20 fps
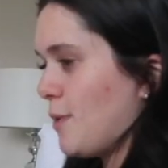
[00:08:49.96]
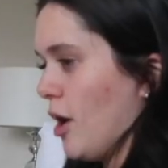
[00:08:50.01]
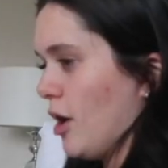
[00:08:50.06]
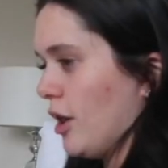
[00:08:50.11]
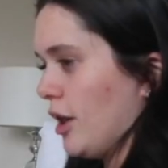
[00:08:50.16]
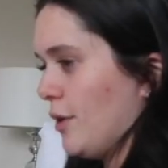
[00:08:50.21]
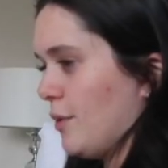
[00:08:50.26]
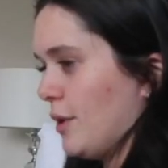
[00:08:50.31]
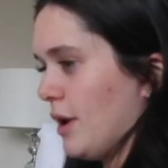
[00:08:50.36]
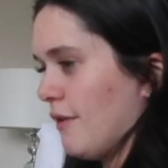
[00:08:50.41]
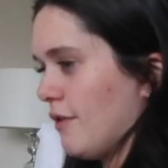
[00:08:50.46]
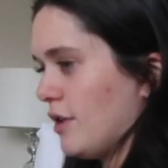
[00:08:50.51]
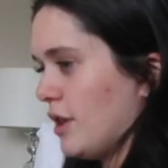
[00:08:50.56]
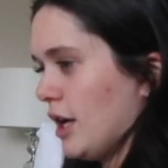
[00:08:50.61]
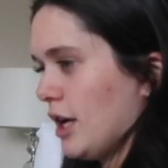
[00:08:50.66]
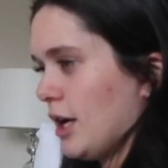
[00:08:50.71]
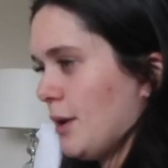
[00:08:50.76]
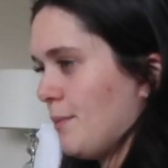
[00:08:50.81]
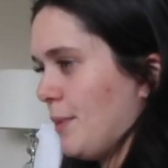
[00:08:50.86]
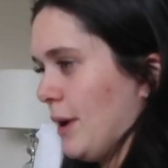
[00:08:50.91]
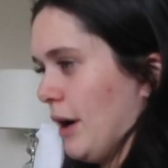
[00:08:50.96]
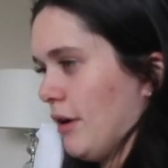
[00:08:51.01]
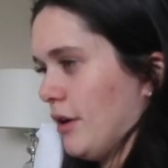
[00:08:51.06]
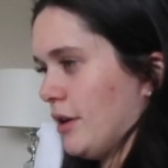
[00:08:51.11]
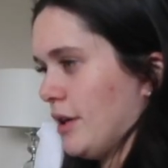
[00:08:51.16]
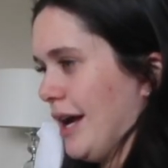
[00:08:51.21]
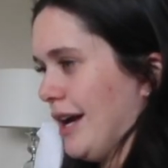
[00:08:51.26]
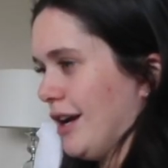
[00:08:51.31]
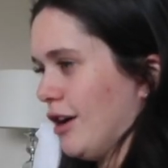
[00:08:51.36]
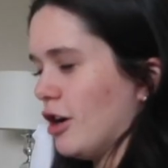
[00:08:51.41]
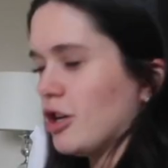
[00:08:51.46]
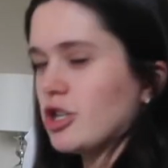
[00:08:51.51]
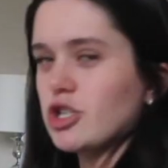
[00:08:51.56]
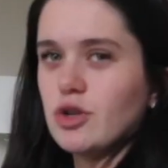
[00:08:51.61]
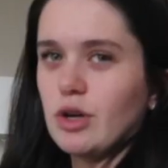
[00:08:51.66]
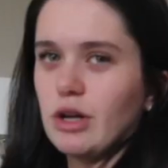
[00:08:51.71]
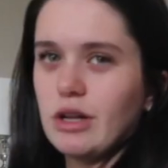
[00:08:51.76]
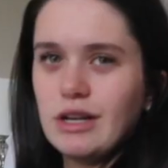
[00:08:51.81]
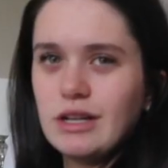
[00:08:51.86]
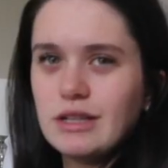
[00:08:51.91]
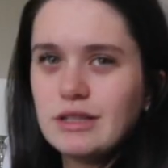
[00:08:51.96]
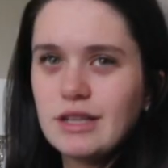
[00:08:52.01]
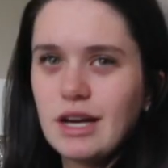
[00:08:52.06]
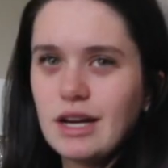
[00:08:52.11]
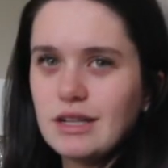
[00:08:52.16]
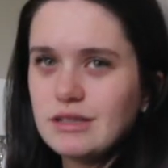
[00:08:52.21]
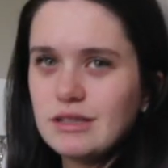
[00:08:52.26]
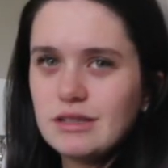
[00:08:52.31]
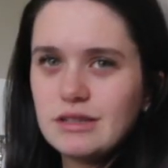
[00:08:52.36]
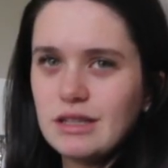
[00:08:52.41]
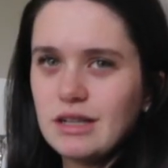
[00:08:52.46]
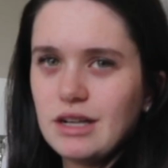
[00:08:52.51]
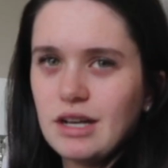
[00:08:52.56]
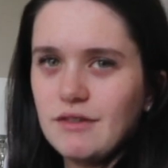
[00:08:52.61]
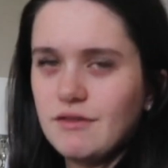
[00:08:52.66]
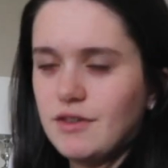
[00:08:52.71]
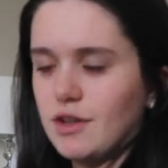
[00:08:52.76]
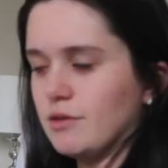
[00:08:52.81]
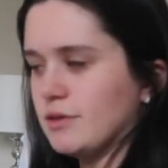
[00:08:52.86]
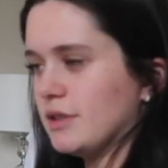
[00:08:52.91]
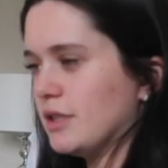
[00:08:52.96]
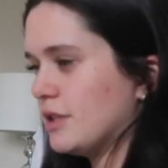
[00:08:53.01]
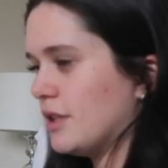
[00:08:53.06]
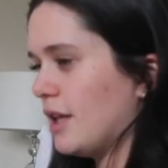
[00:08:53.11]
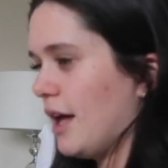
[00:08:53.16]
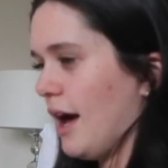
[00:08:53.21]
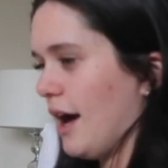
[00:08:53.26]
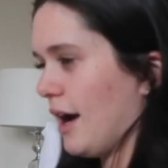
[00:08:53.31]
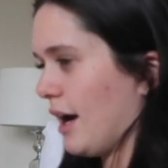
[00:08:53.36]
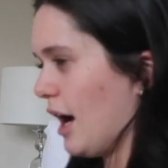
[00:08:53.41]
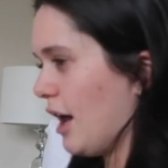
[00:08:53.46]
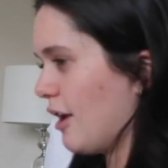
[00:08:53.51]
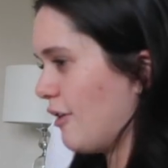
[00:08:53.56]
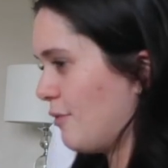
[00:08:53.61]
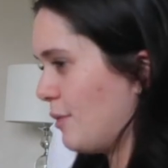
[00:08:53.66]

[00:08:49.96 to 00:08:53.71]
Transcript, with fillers: Polly, whenever they compare to like Australian sizes, it confuses the heck out